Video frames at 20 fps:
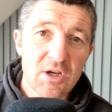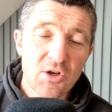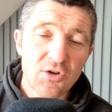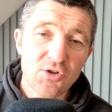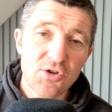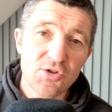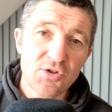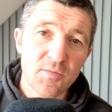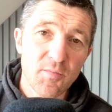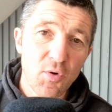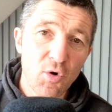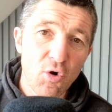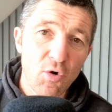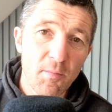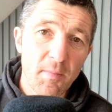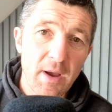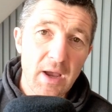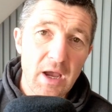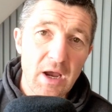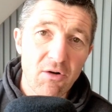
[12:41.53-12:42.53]
to support
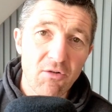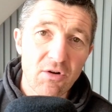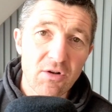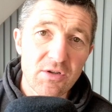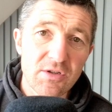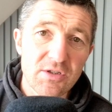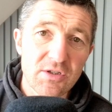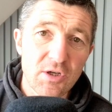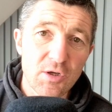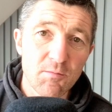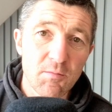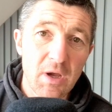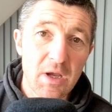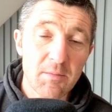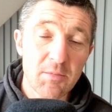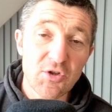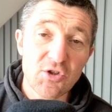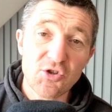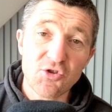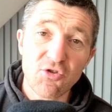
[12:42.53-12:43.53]
parents who may
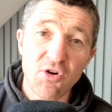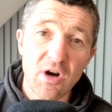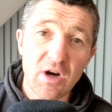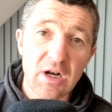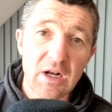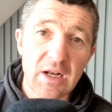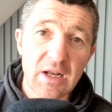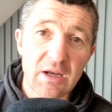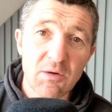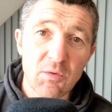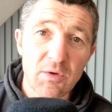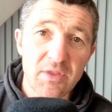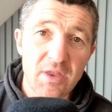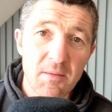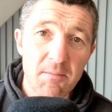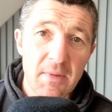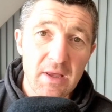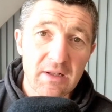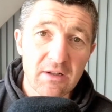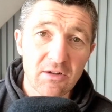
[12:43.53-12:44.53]
be struggling with their
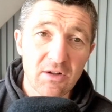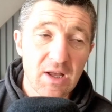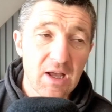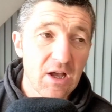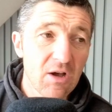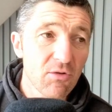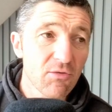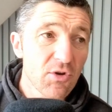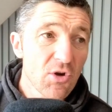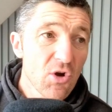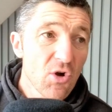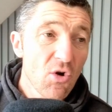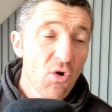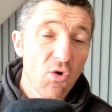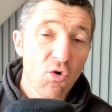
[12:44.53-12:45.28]
mental health,